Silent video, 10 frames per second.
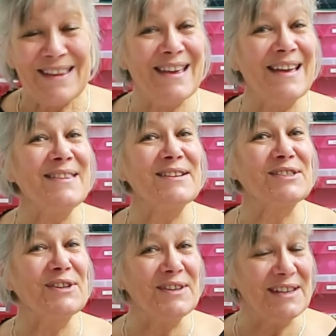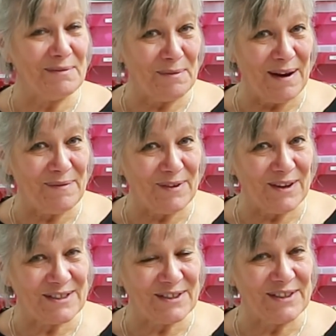Then the Sunday we went for
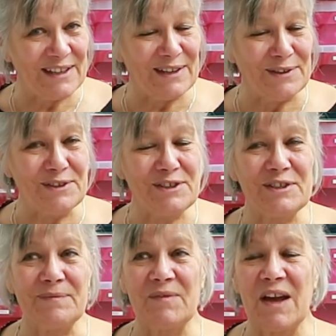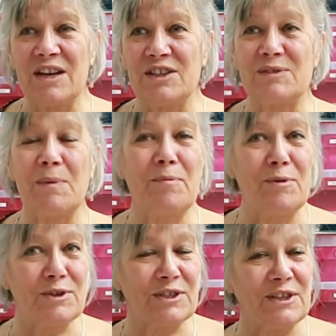our Sunday lunch, and as we were
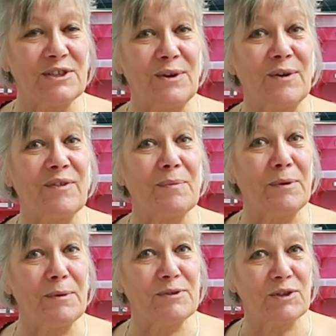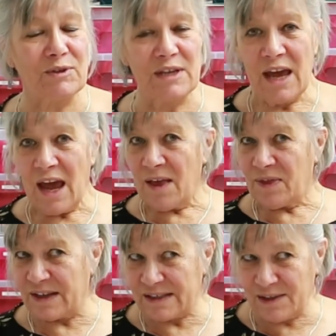approaching the door of the pub, she goes,
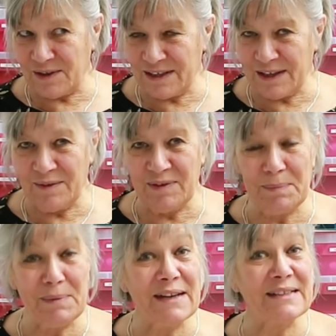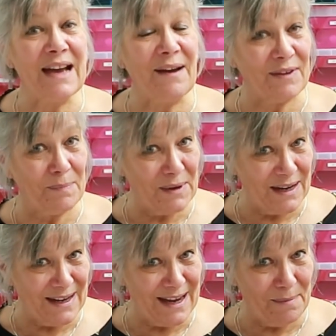"This looks a lovely place. Have you
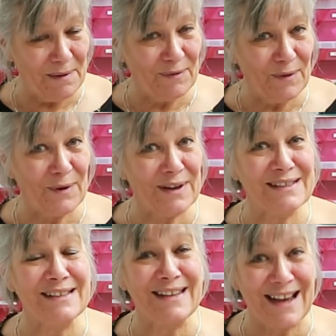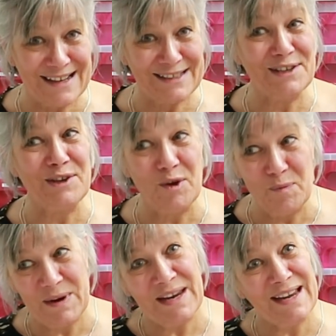been here before?" And I said, "Yes, and
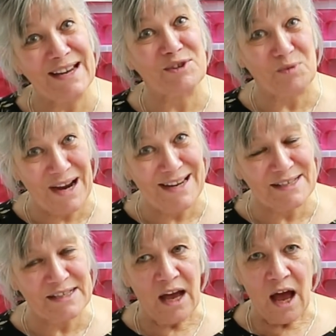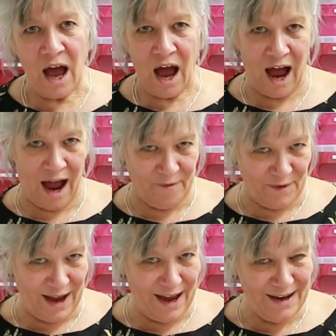you've been here twice." have
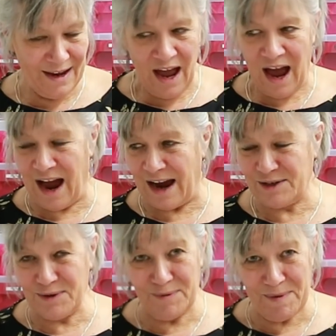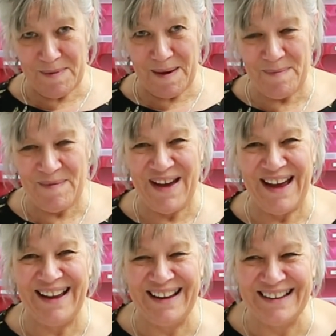I don't
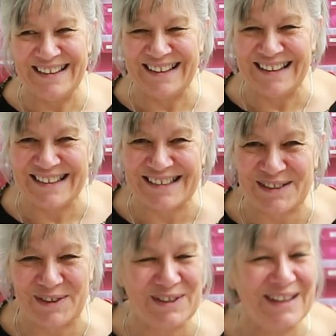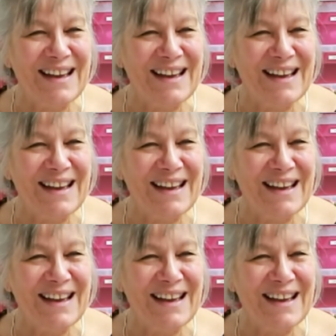remember. So